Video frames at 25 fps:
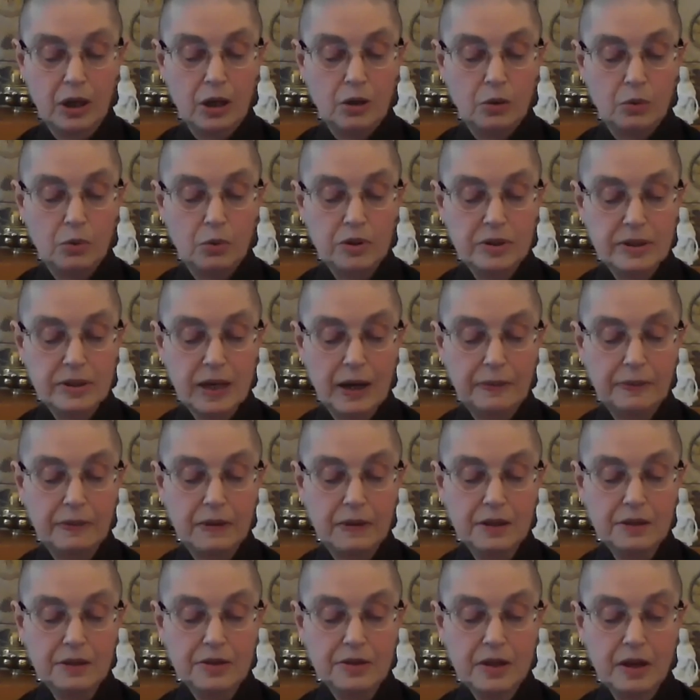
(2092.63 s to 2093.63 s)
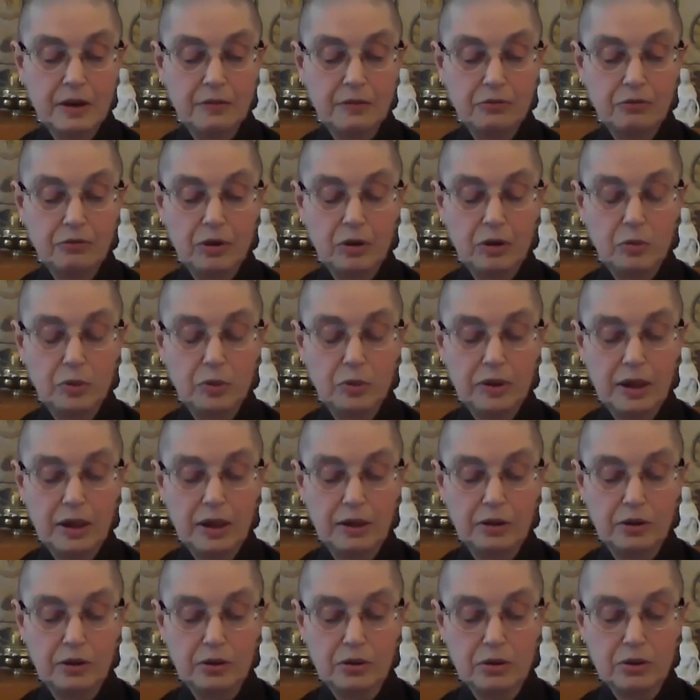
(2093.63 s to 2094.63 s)
was that this suffering with
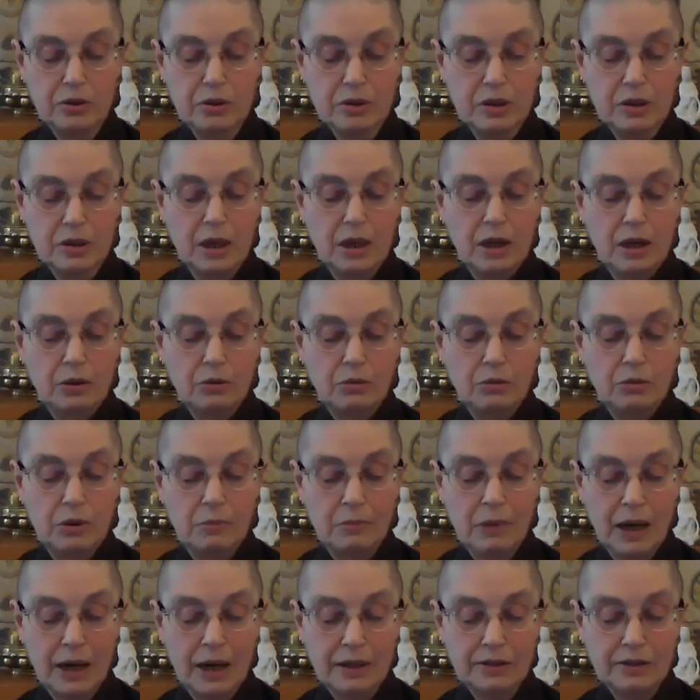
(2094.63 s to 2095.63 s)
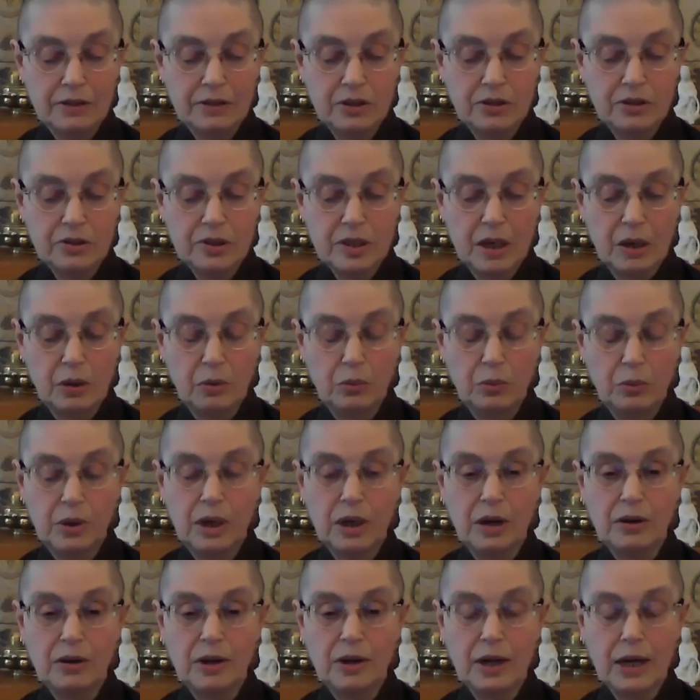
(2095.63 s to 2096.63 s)
others reminds us that we
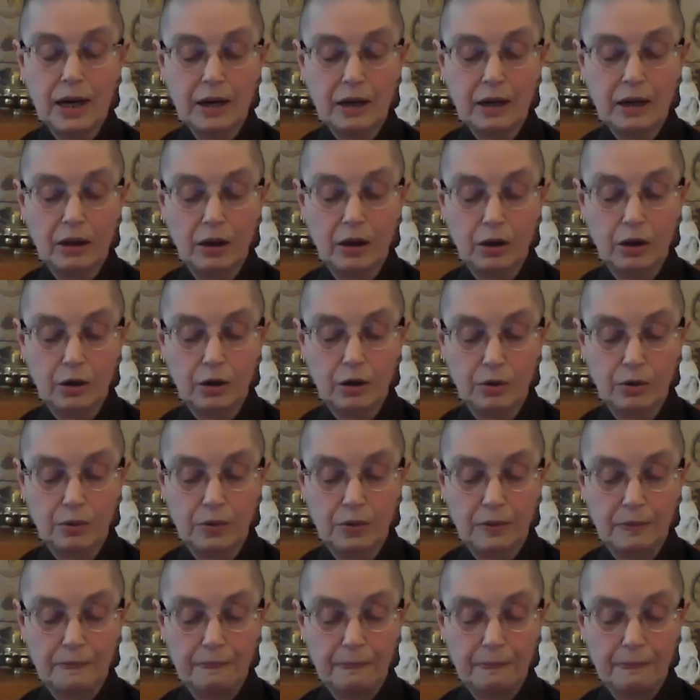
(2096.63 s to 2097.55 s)
are not alone.